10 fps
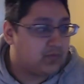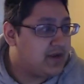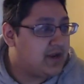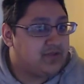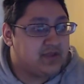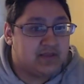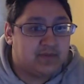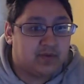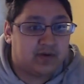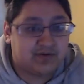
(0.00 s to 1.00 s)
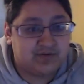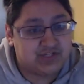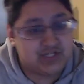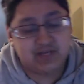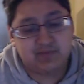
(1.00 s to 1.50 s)
right now the limited rare
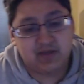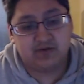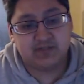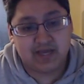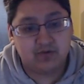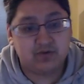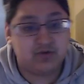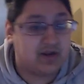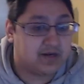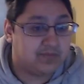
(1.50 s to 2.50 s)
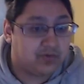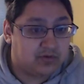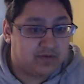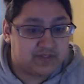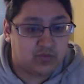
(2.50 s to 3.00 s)
Tashigi banner is out, you're not gonna
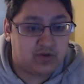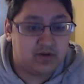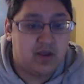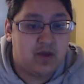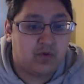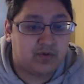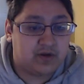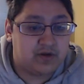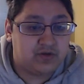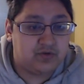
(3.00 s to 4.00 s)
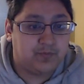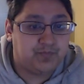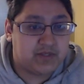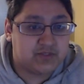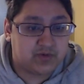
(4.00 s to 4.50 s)
pull on this one. What we're gonna do
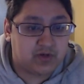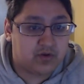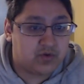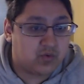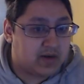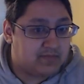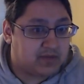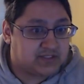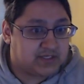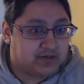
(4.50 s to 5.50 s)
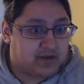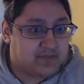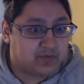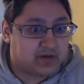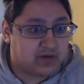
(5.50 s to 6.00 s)
is we're gonna go to our inbox here, and
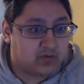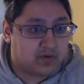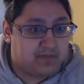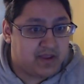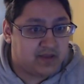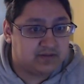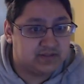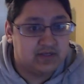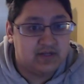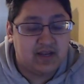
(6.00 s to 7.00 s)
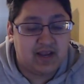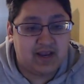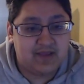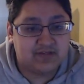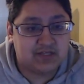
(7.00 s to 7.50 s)
then we're gonna go to our mails.
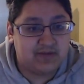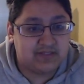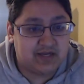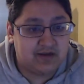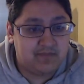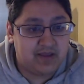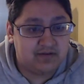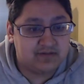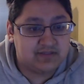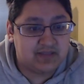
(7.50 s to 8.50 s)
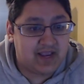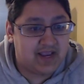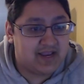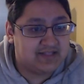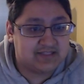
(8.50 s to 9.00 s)
And there's gonna be a ton of mails,
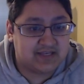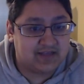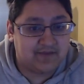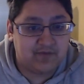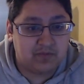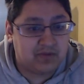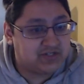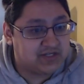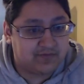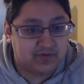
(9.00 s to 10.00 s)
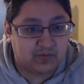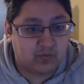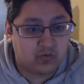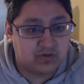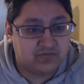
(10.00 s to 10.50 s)
and it's gonna give you a bunch of different
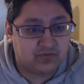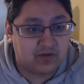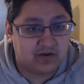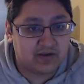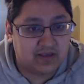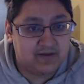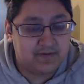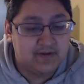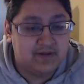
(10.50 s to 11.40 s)
rewards for logging in.